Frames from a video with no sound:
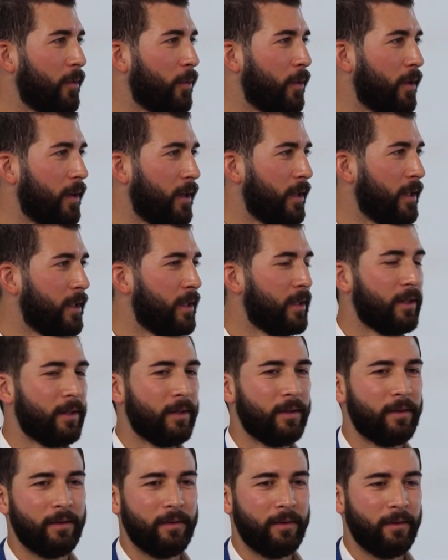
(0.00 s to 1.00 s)

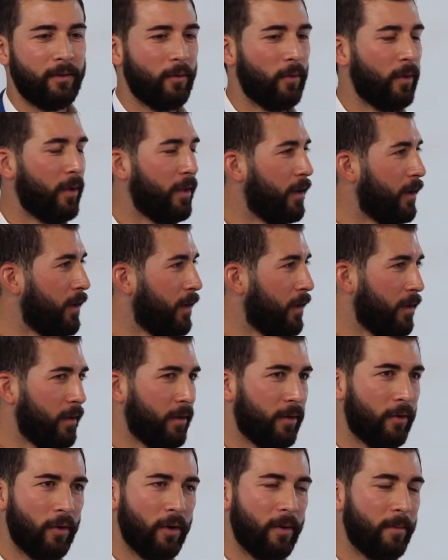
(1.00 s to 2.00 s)
Whether
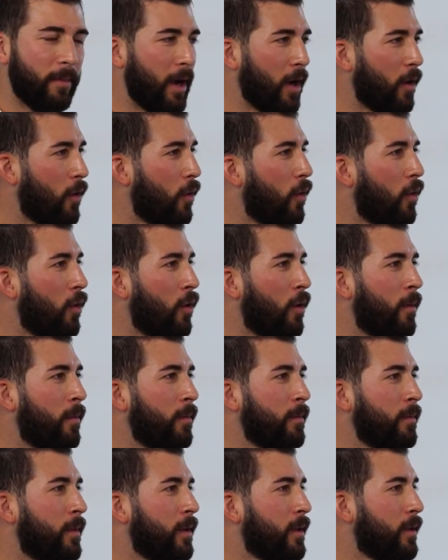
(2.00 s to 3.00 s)
going back
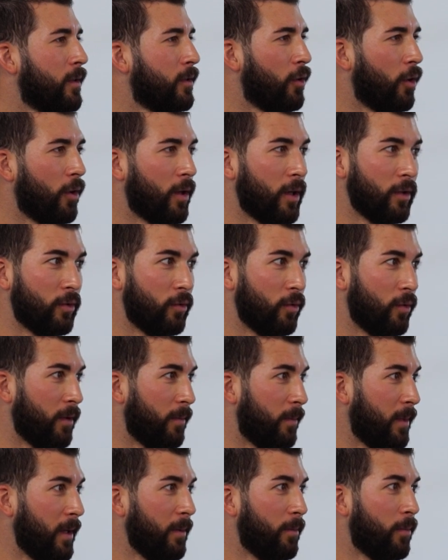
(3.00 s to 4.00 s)
home, talking to the
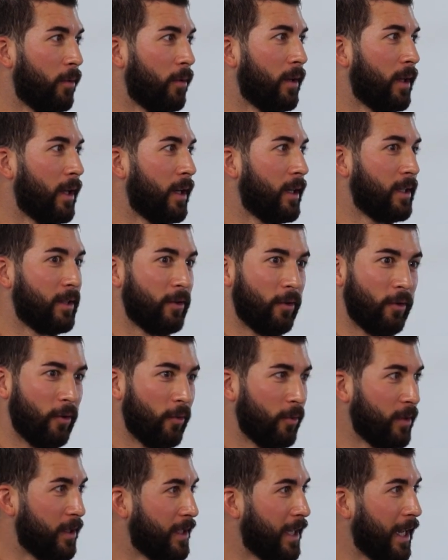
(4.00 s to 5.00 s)
people that is
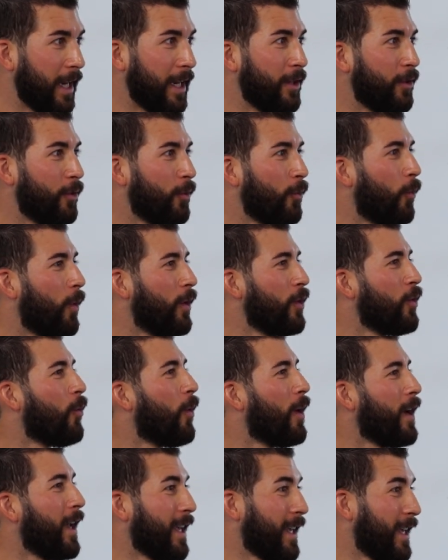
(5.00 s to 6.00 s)
always telling you what you
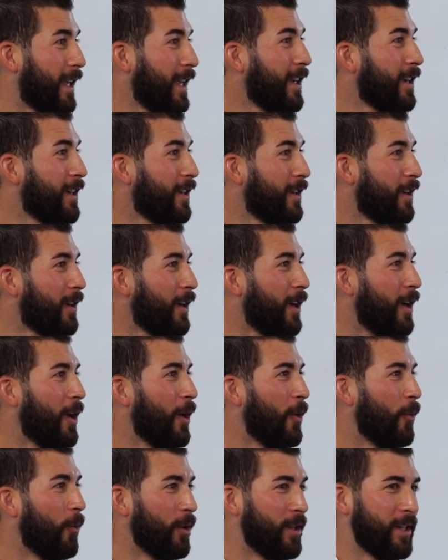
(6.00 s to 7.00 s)
want to hear,
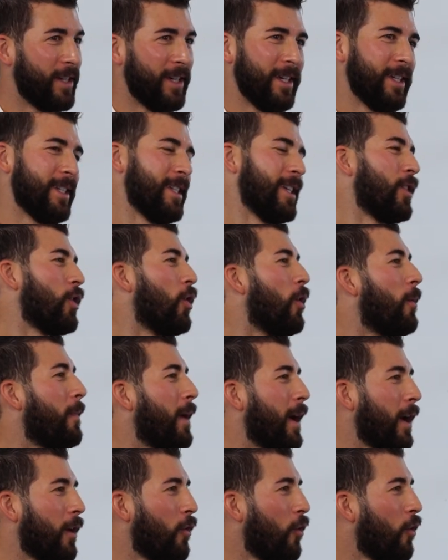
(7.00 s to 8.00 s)
which is come
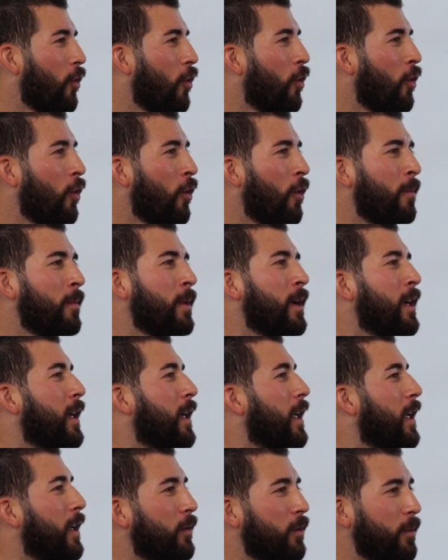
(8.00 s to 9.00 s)
back home,
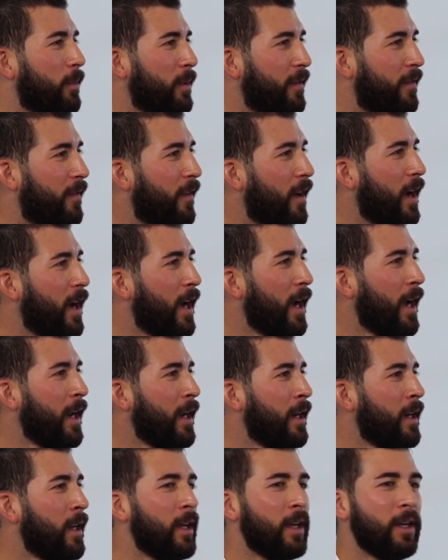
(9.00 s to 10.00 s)
it will be
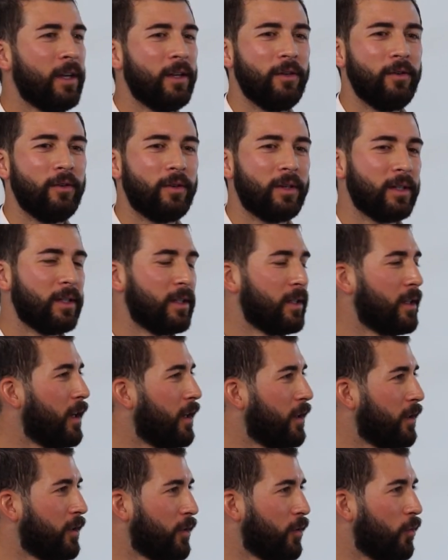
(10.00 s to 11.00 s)
fine, you can
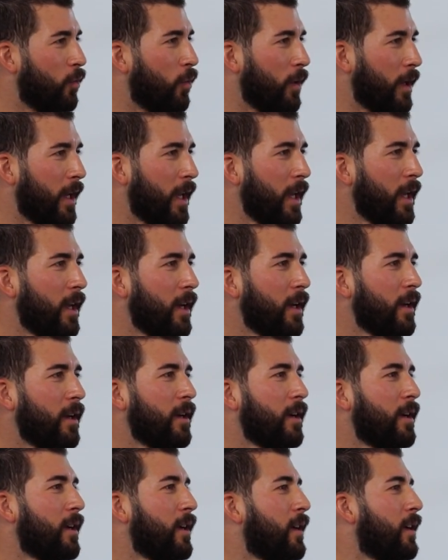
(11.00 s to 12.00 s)
start school
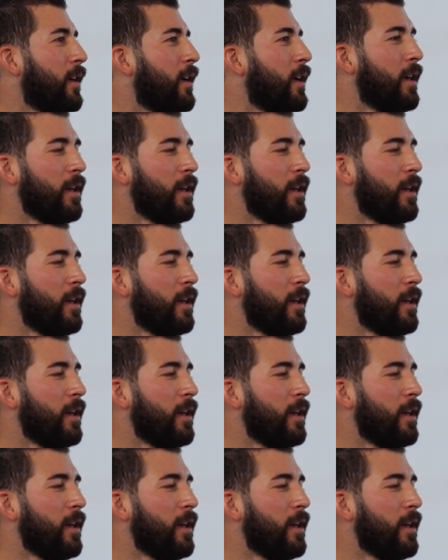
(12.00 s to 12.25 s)
here,